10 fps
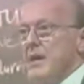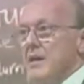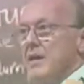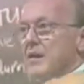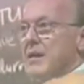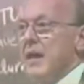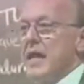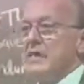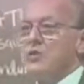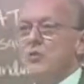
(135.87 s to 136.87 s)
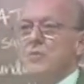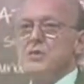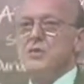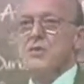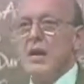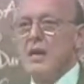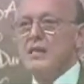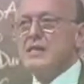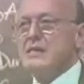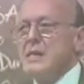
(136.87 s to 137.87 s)
they're, they're instruments
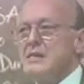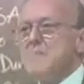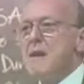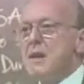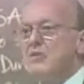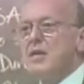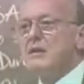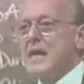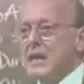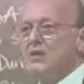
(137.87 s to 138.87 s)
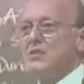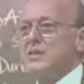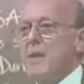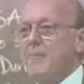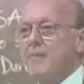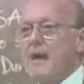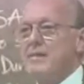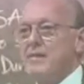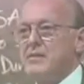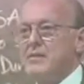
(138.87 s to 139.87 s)
of the United States military intelligence
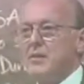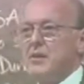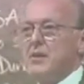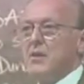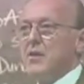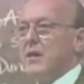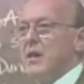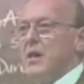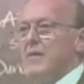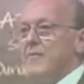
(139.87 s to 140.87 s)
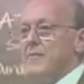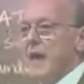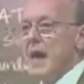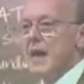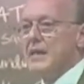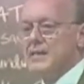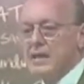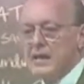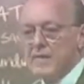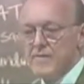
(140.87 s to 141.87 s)
apparatus. Um,
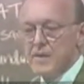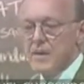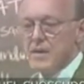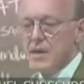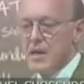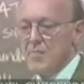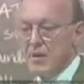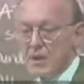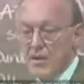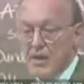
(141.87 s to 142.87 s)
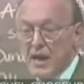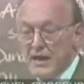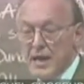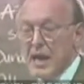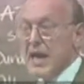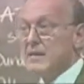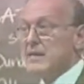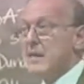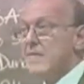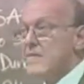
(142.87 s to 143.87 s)
and... Uh, uh, but on the other
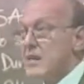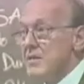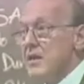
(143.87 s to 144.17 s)
hand,